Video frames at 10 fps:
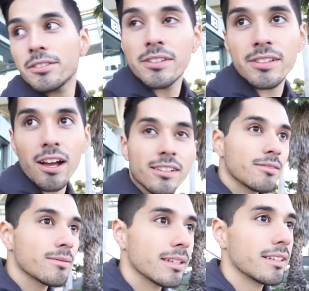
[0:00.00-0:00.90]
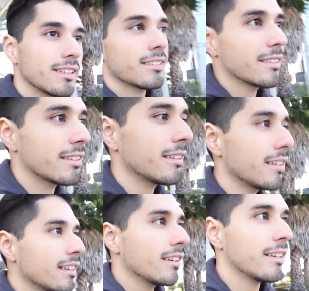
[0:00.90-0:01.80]
so this is awesome.
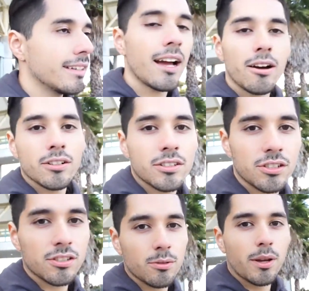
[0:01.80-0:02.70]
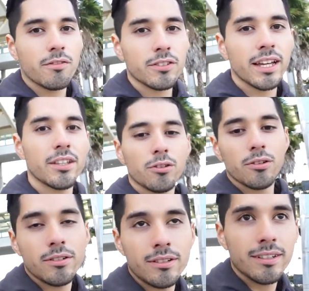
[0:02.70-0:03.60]
Now, just to wait for
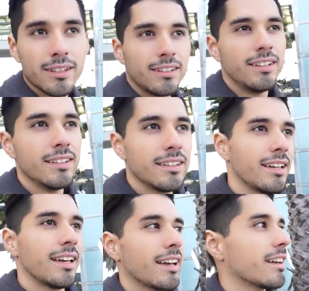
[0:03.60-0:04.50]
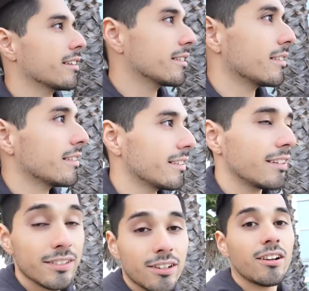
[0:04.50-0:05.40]
Daniel, and
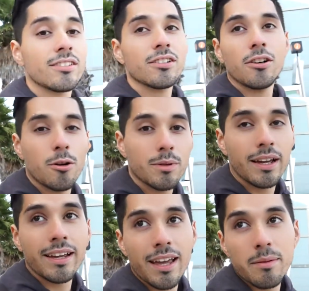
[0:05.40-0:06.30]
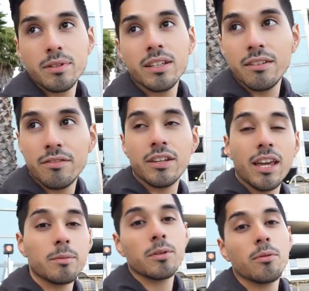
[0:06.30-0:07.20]
he's honestly a homie. I can't believe he
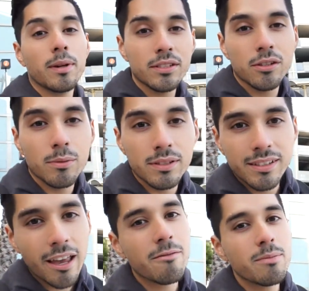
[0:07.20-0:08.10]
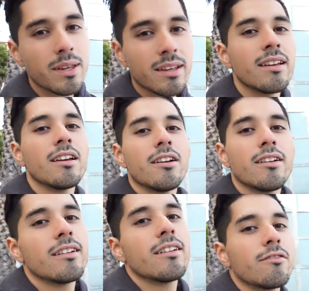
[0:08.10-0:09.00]
came to the rescue and saved me
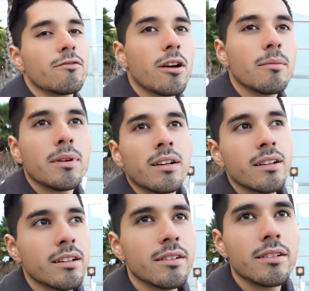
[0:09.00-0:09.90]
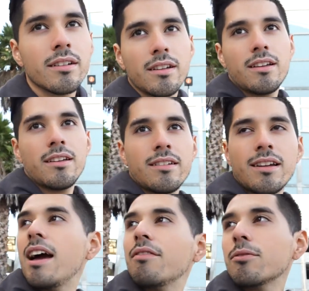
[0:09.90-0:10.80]
from
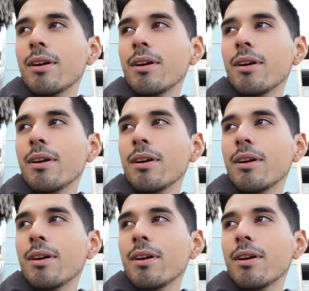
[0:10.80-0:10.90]
not having a